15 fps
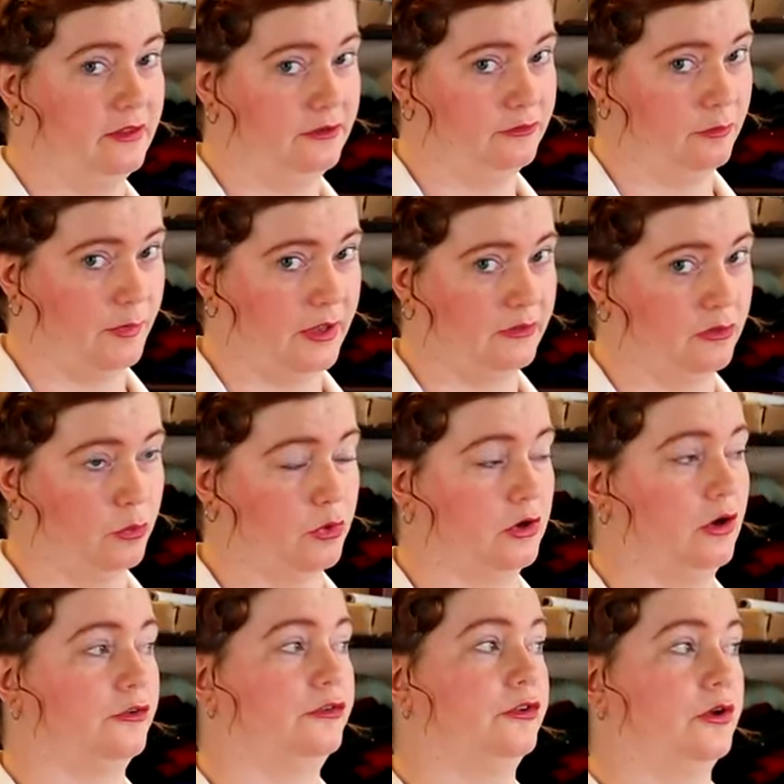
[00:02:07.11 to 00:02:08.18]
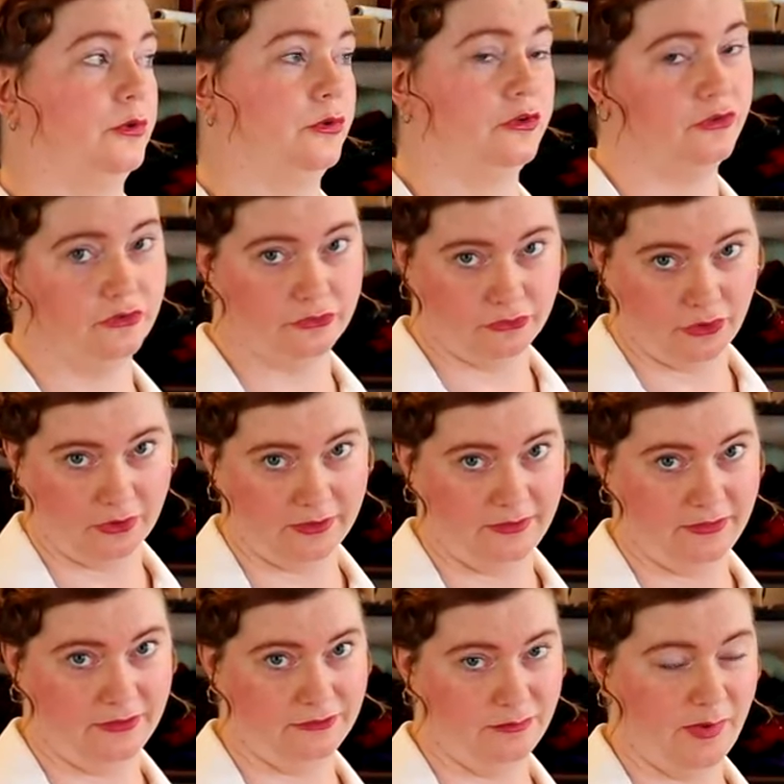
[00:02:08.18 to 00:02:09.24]
this month were also
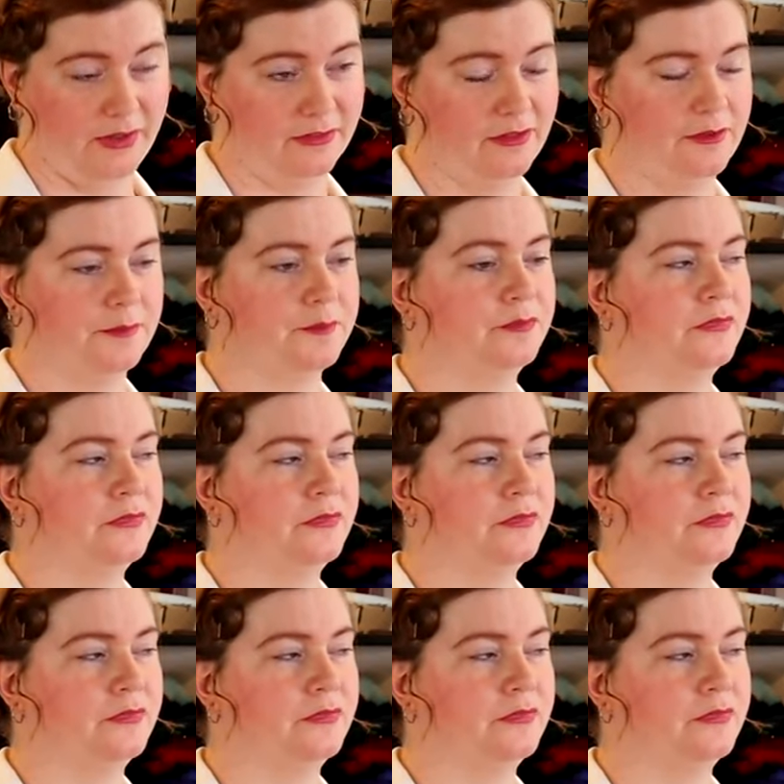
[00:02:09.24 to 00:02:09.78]
started this month.